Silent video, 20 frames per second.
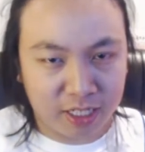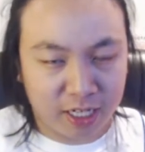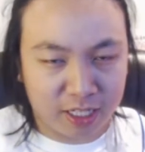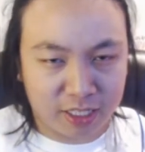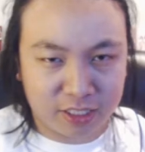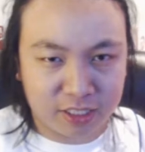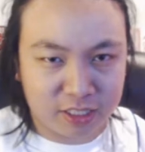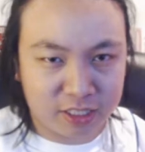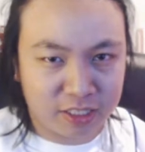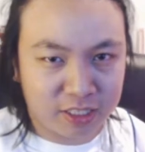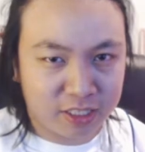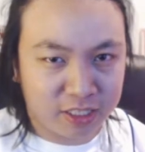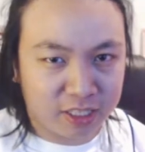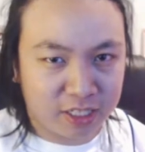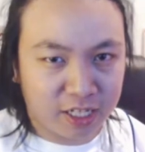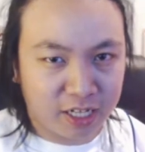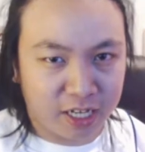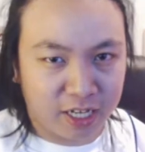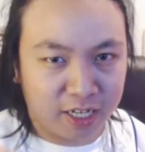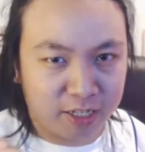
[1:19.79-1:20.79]
Actually,
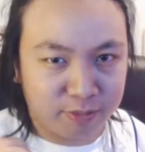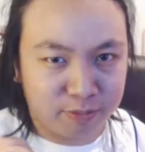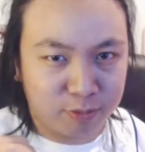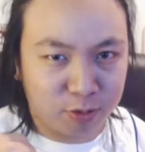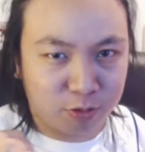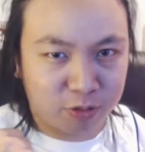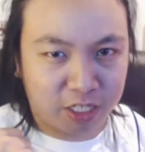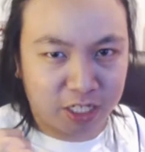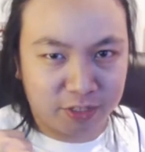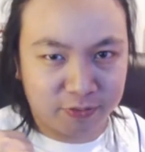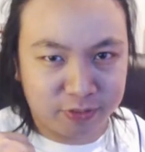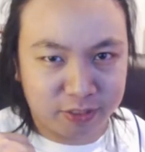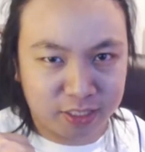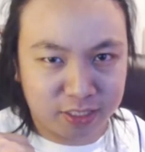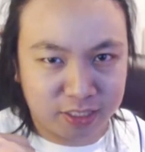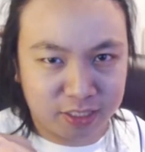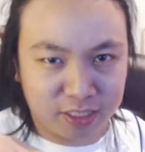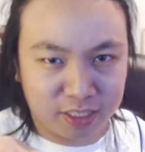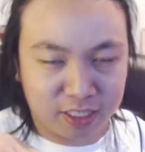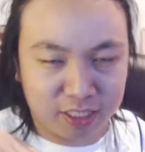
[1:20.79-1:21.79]
I'm okay if it
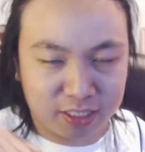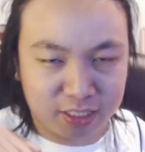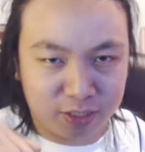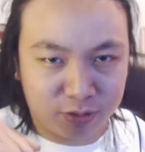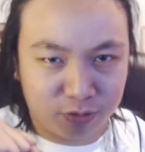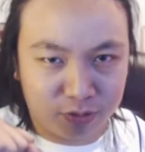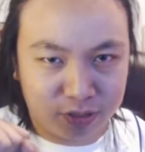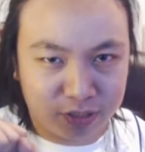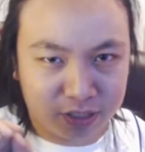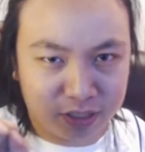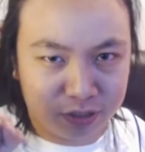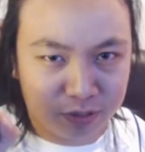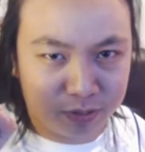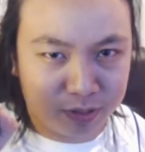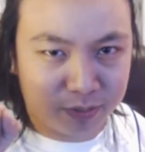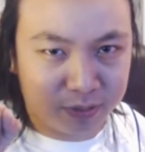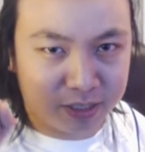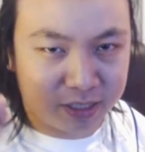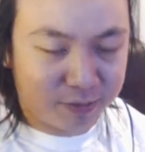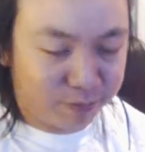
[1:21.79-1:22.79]
doesn't. It's going to still be
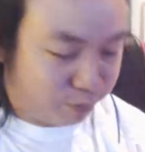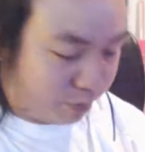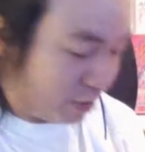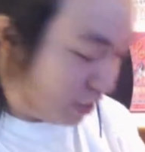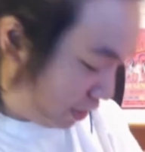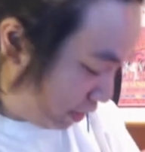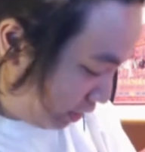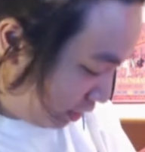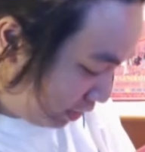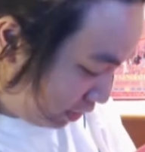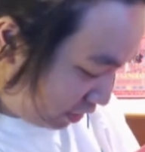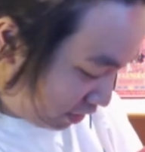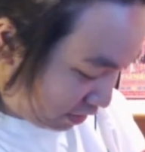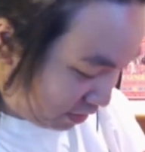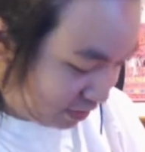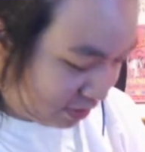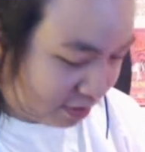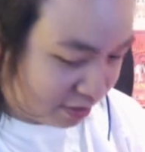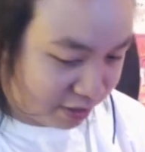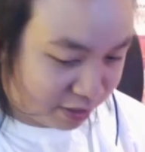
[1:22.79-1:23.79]
amazing. But
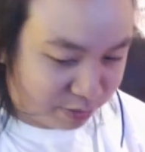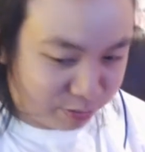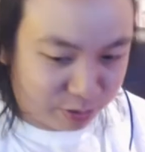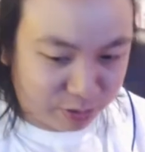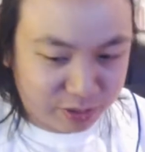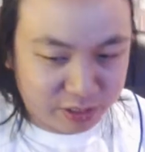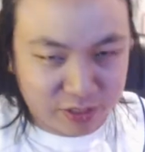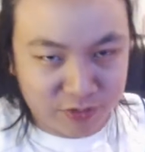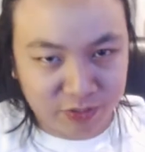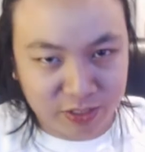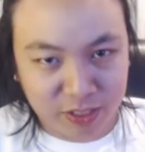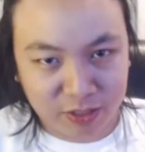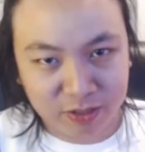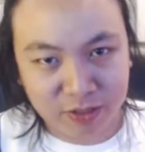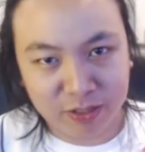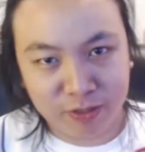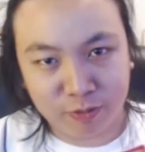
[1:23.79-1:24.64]
that's not the point of this video.